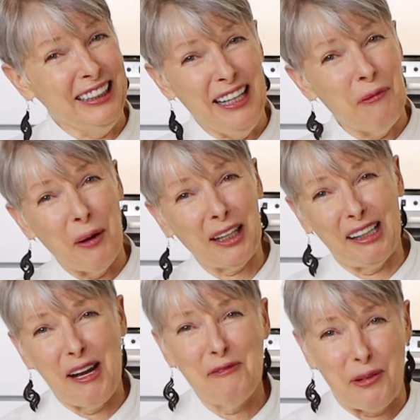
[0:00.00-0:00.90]
They were
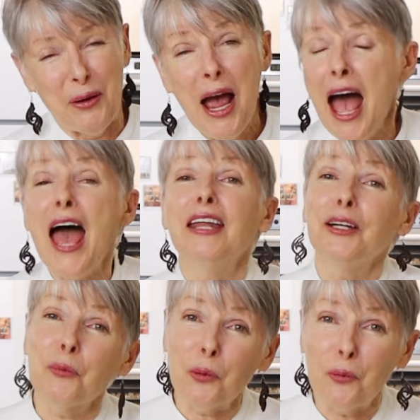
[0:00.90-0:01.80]
clever and
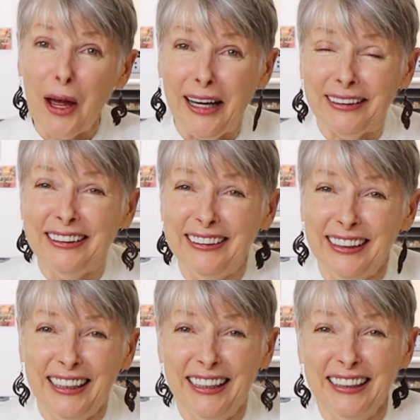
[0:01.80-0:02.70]
they were right.
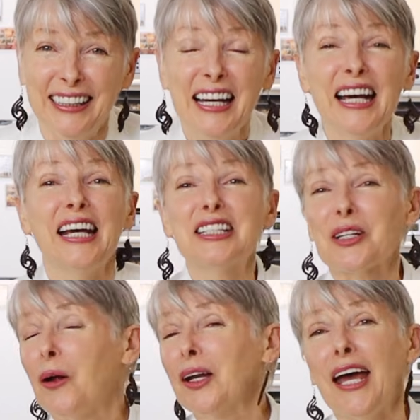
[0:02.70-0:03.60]
It's
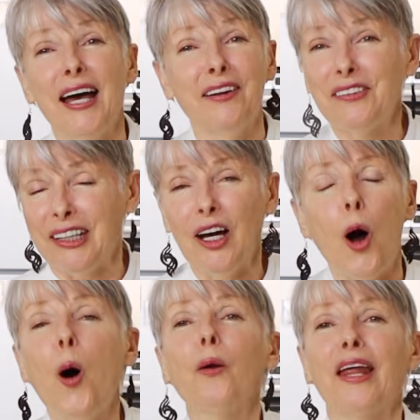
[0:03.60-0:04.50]
all
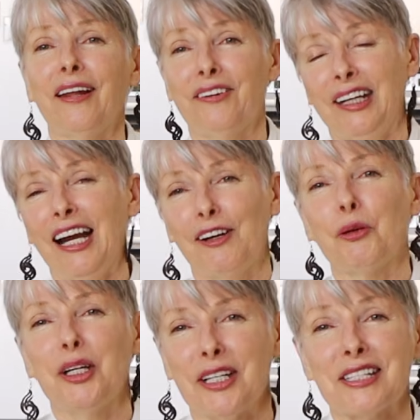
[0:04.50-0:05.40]
healthy
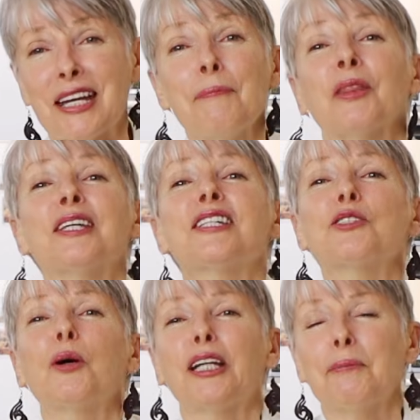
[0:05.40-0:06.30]
ingredients. This
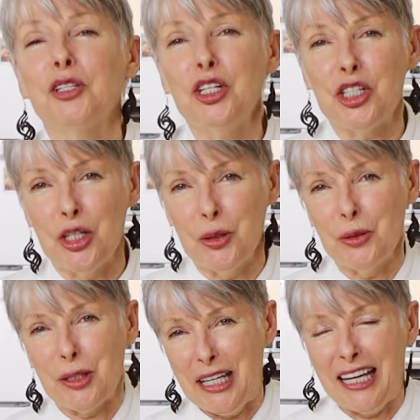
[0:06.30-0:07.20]
is what I'm teaching
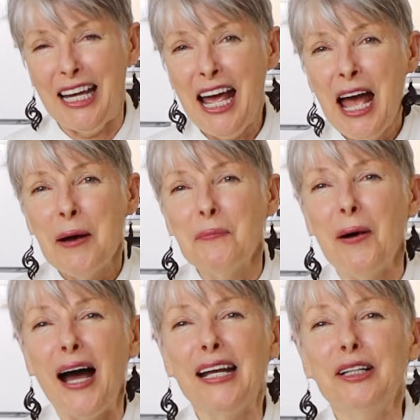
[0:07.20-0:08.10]
you today.
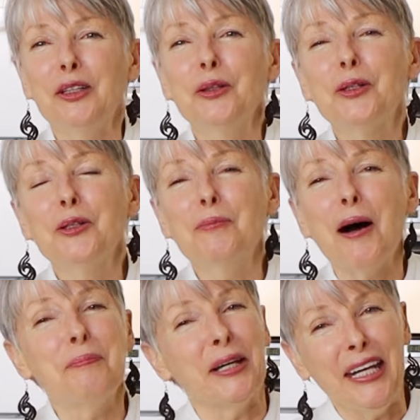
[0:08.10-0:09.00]
My
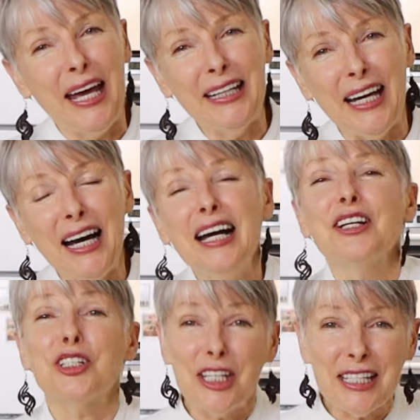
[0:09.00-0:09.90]
Lucuma Banana
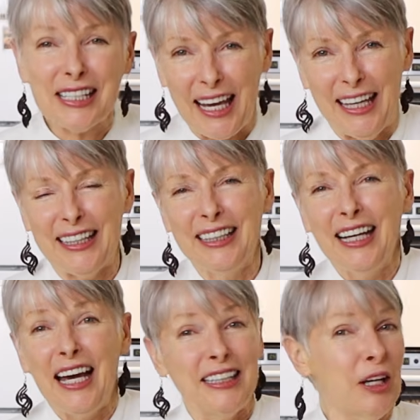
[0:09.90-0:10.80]
Cheezcake.
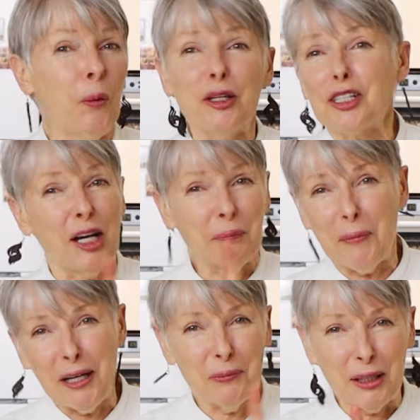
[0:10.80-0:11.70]
No, it's not
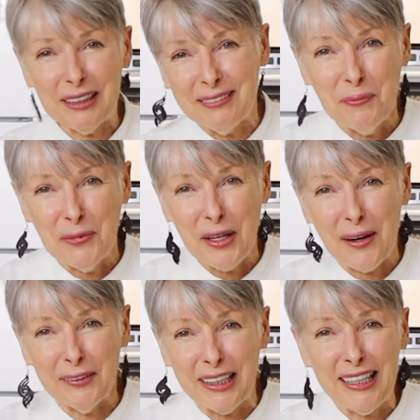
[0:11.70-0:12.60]
made with
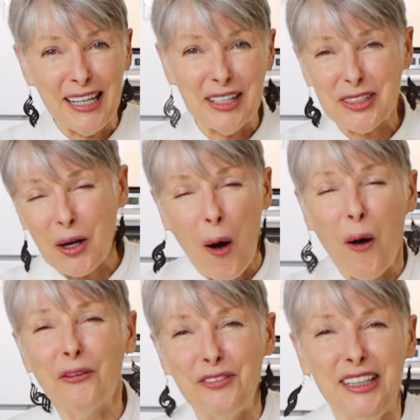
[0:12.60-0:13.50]
dairy, it's
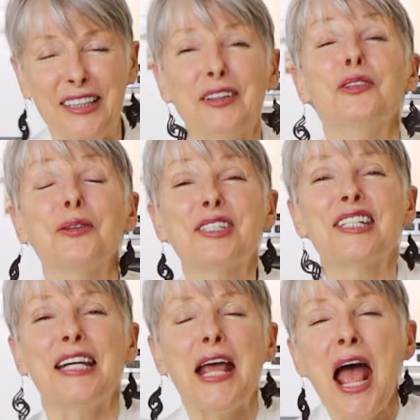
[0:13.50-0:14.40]
all vegan, you'll
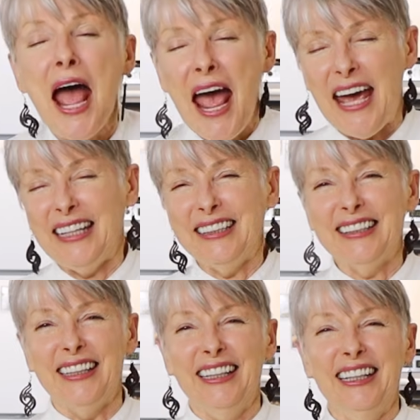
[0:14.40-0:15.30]
see. And